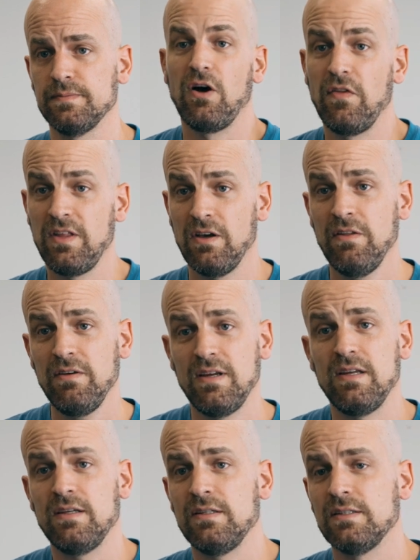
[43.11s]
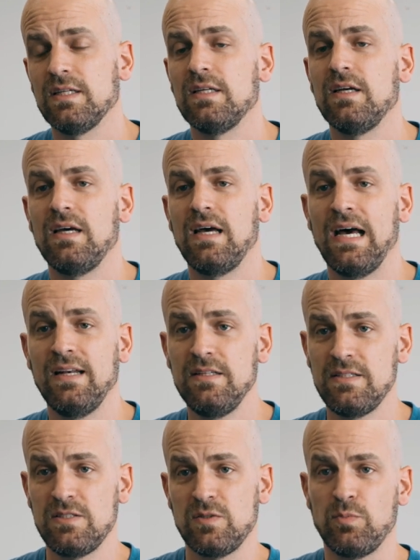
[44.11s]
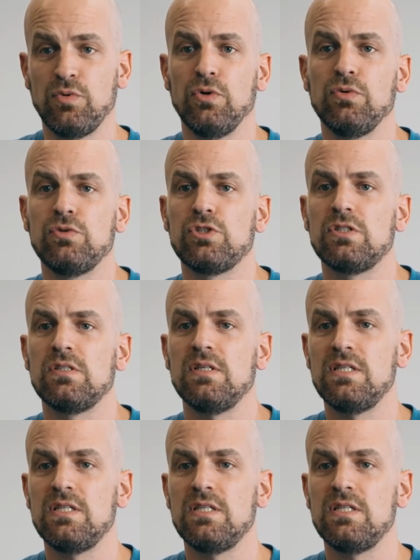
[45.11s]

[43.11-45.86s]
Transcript: On the other hand, Atlis's approach